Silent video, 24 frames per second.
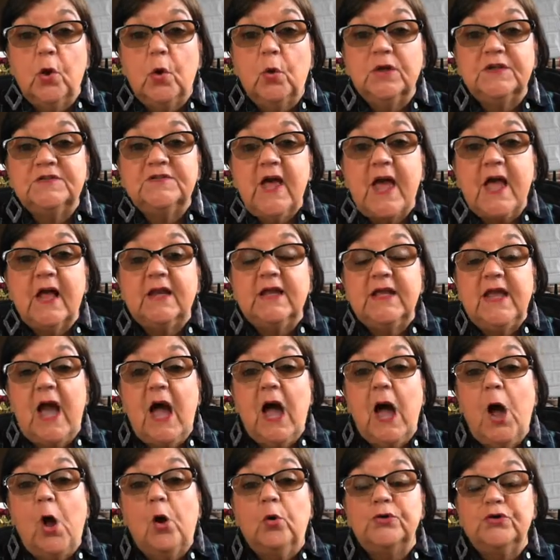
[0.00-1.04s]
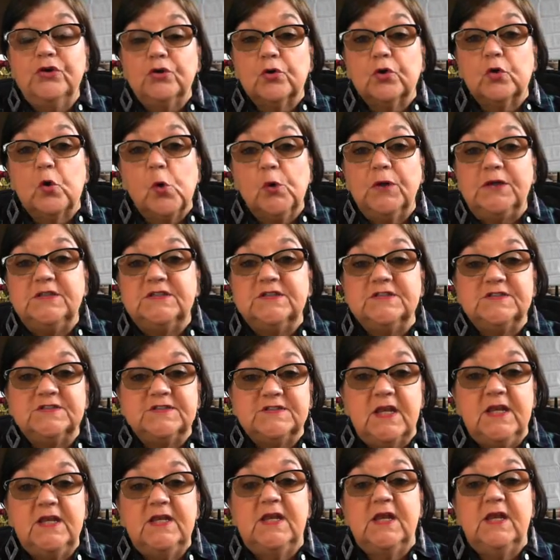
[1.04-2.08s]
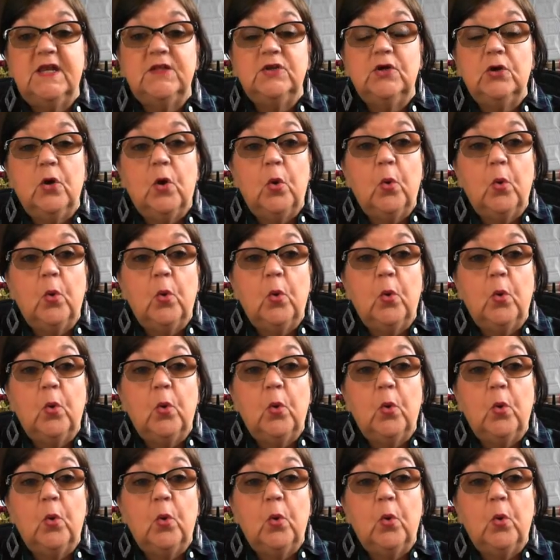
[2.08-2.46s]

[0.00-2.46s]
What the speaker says: exactly how you're going to send it,